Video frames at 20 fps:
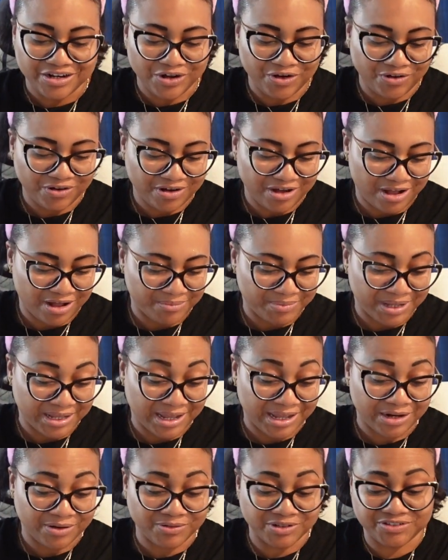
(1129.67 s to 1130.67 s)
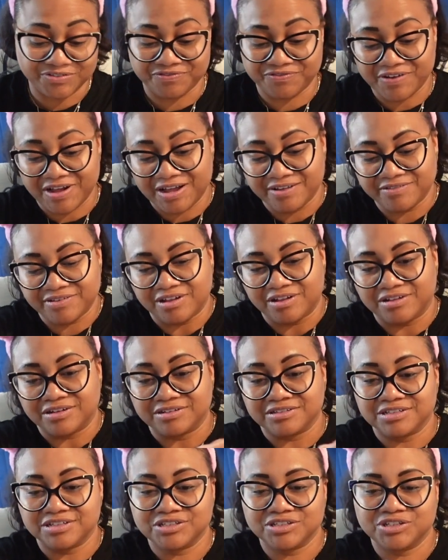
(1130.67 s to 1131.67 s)
no Comment and it was $5.
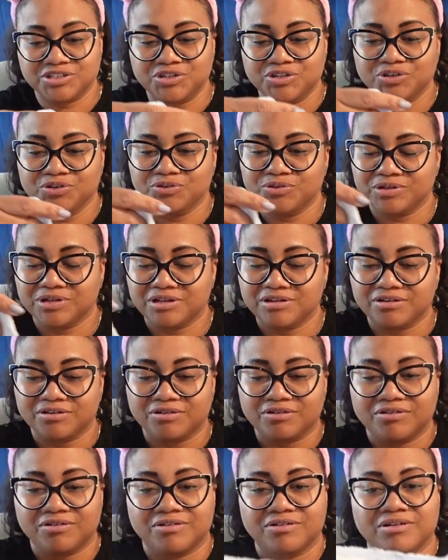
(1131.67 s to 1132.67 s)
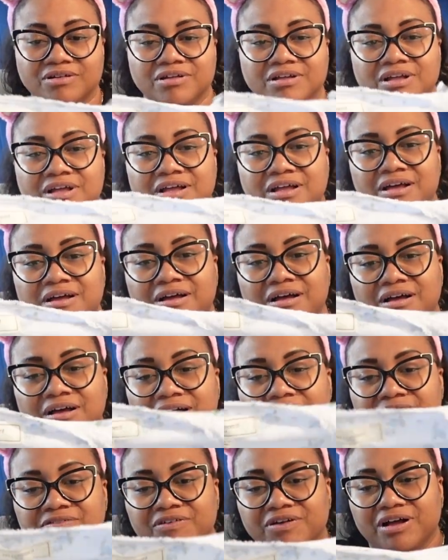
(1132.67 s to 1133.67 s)
This cute little,
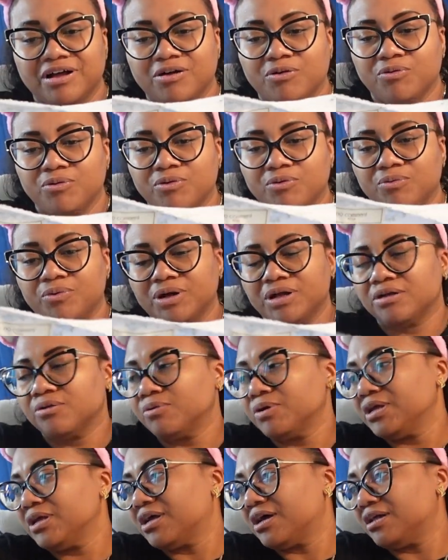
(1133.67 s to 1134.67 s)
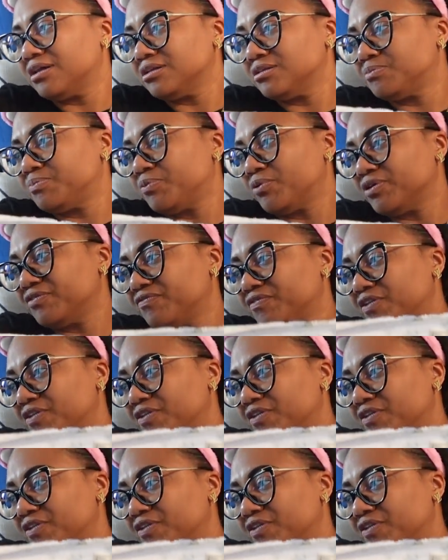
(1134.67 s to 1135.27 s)
I forgot, what, what you call this print?